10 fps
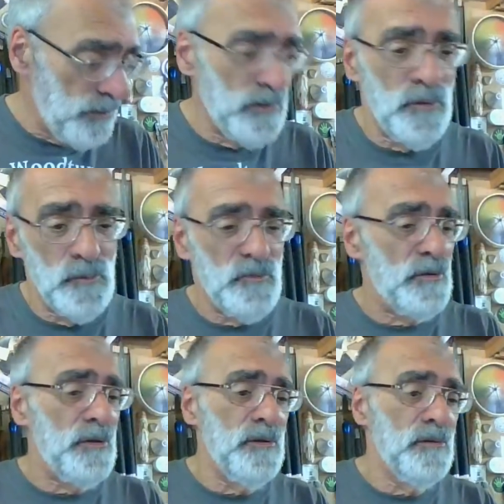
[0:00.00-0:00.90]
and
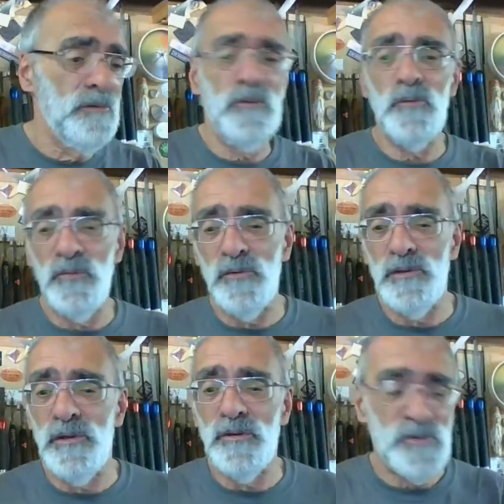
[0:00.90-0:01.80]
hopefully you'll find
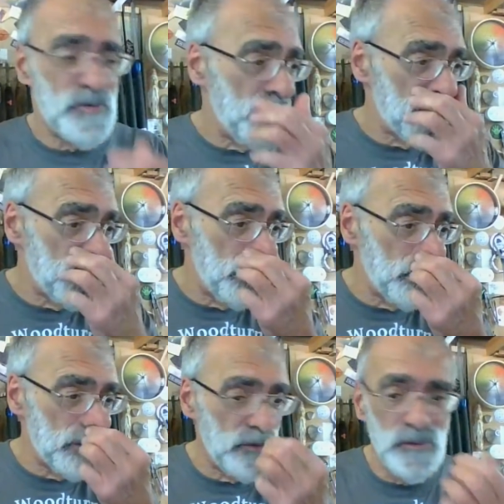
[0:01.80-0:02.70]
it interesting as a new
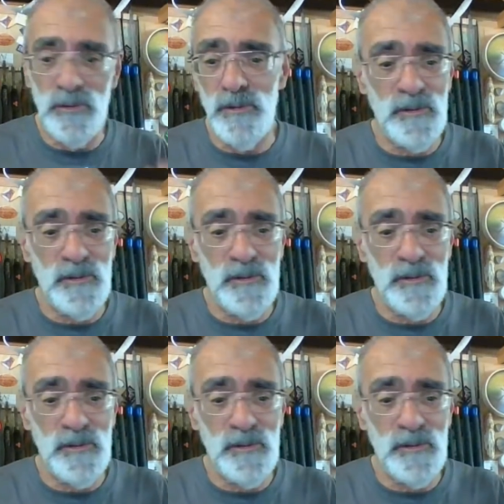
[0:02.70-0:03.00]
turner